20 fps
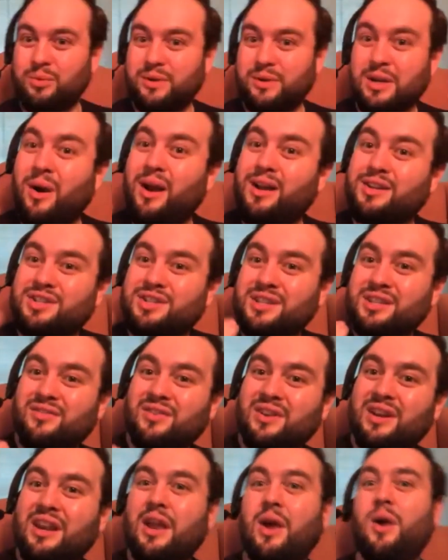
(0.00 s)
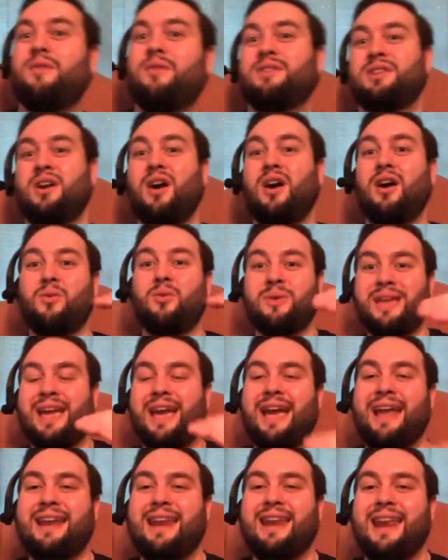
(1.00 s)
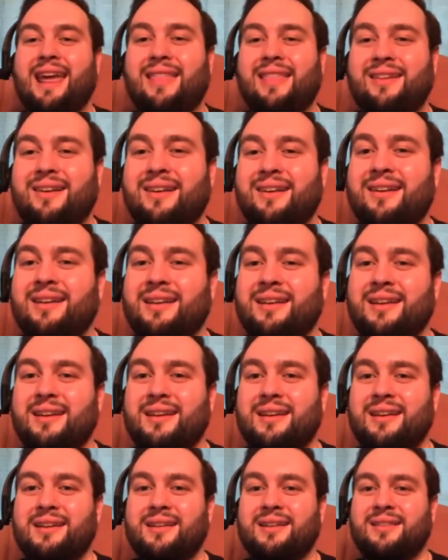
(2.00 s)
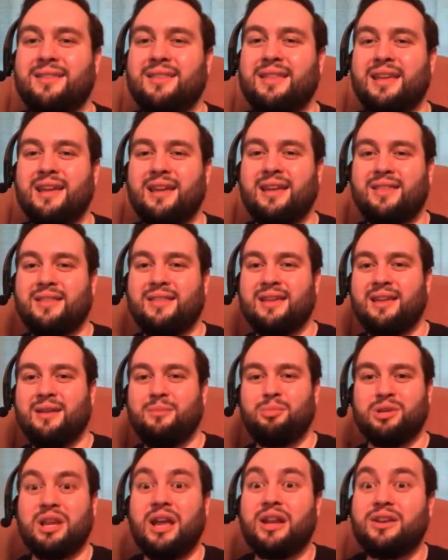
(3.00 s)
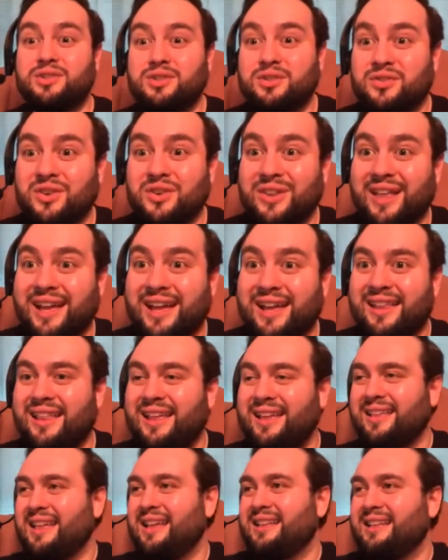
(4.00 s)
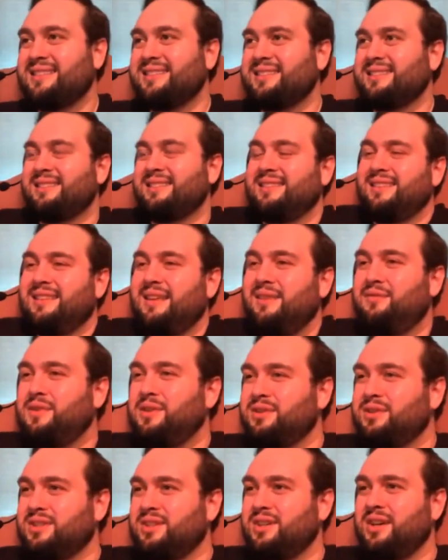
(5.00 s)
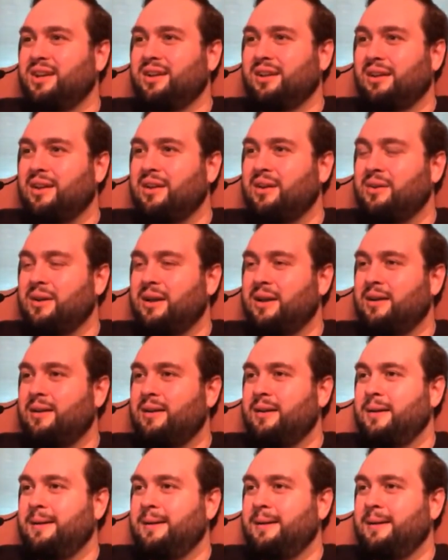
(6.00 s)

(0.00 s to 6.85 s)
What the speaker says: rewatching the video of a talk we had together, the potential for that, like that feels good, you know.